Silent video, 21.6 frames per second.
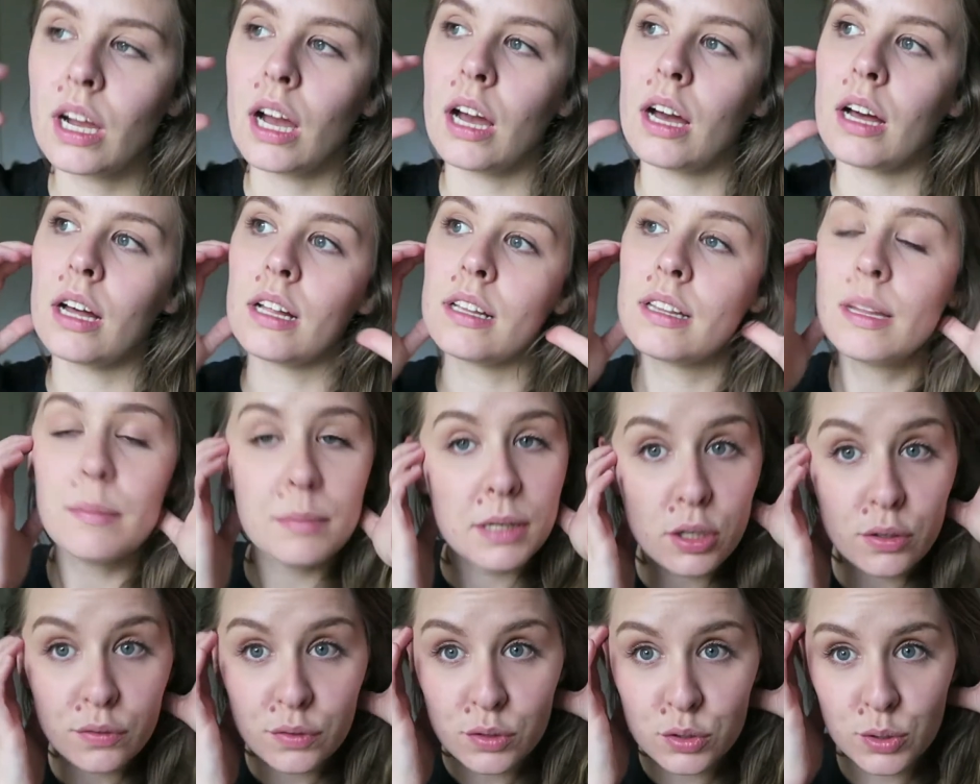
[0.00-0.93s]
Let me
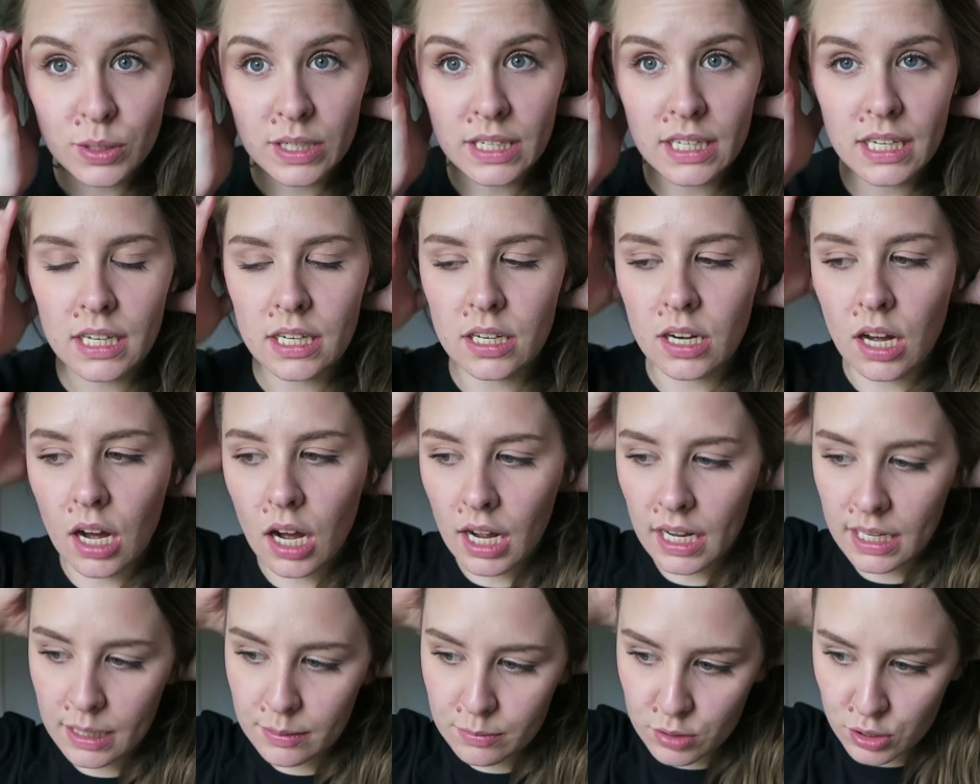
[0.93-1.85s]
know if you're joining in.
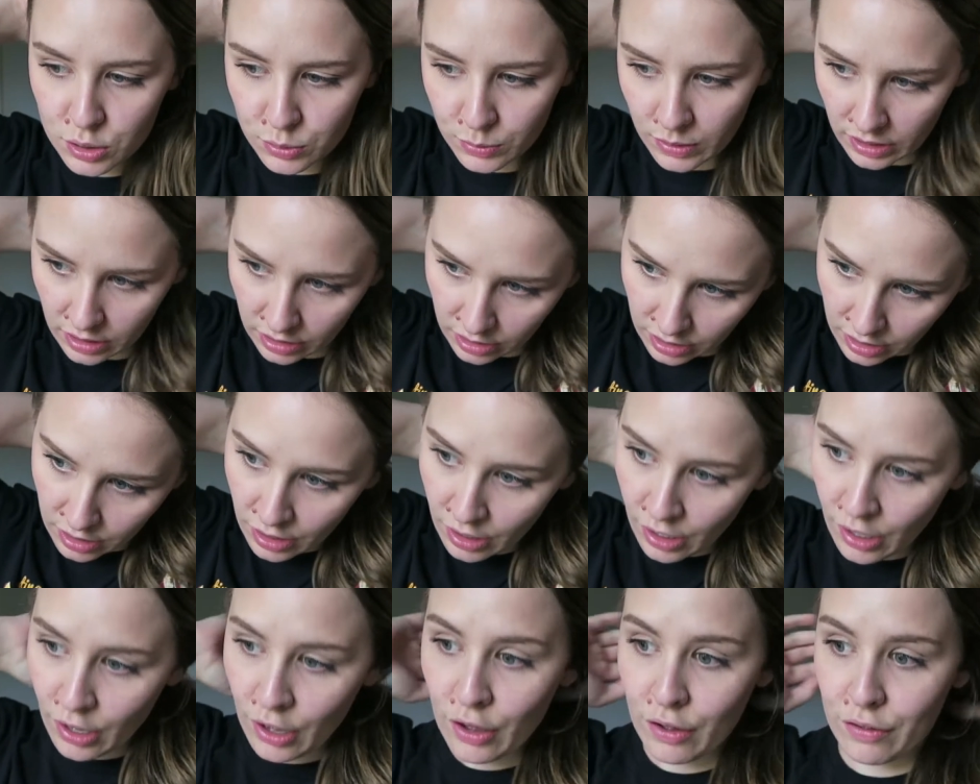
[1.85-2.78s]
I am doing
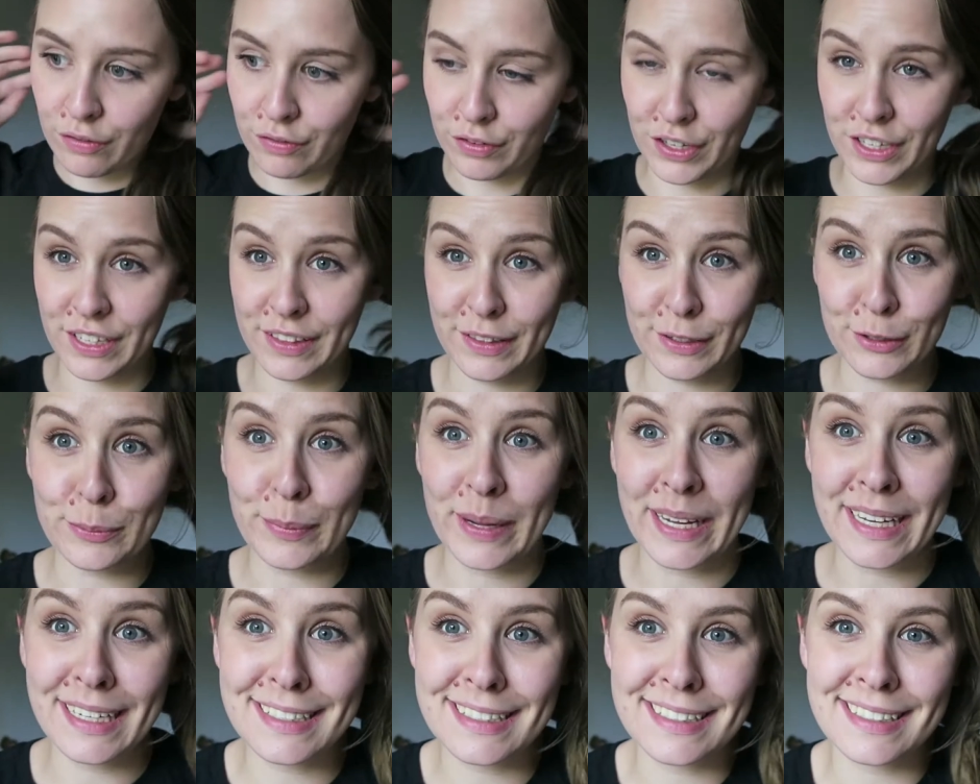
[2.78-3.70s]
Furry Little
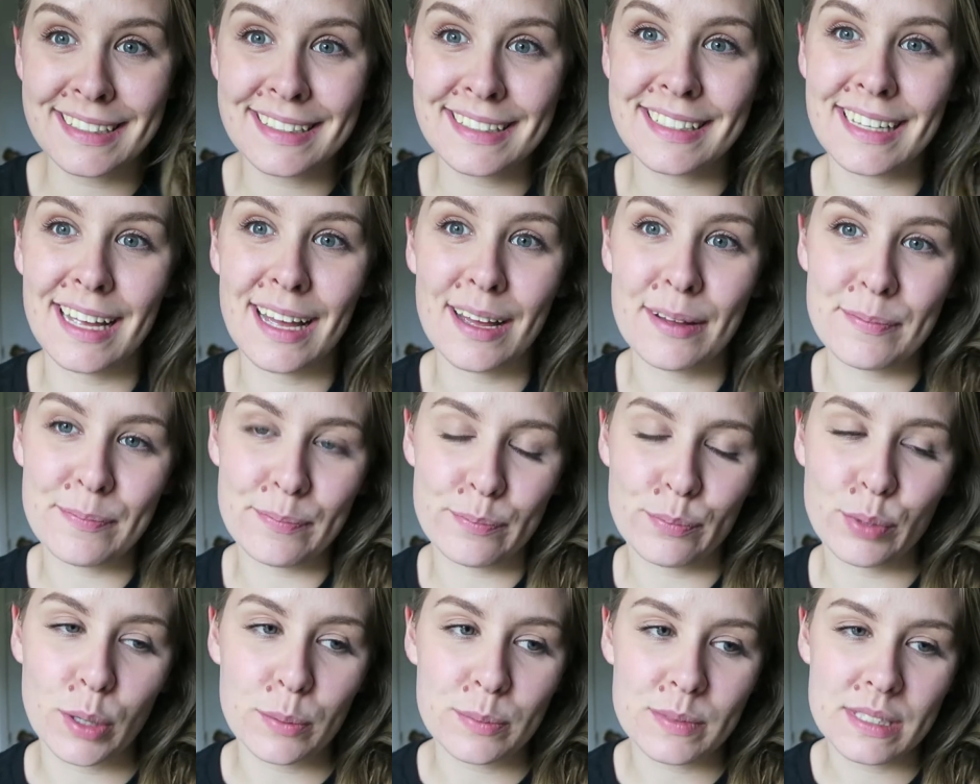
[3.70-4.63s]
Peaches
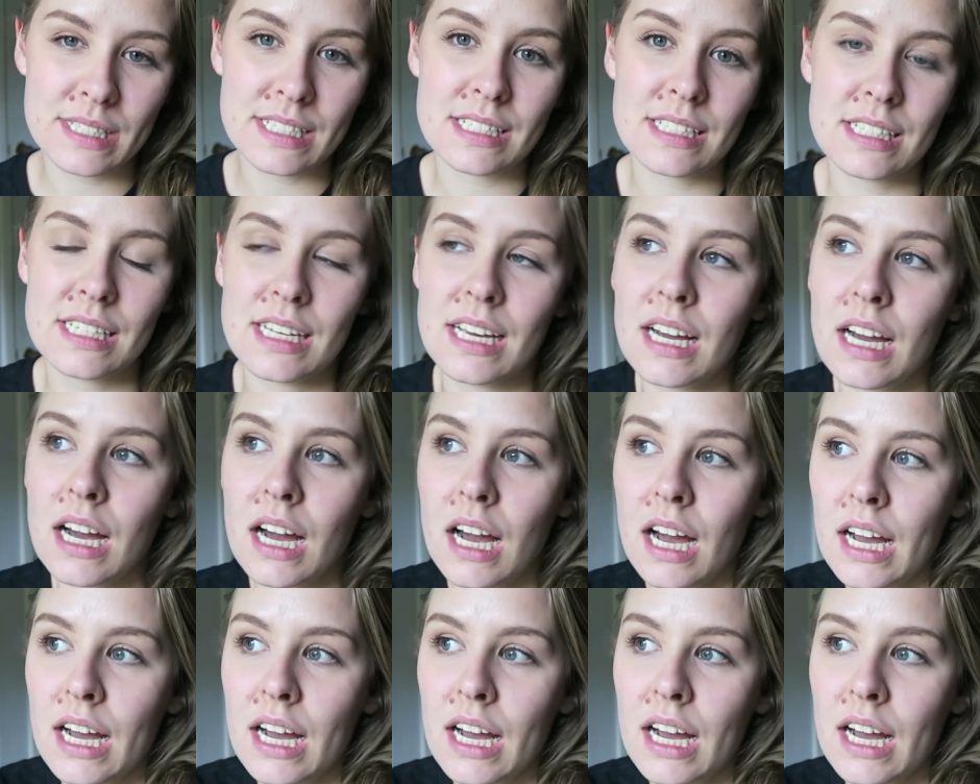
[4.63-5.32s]
prompts this year.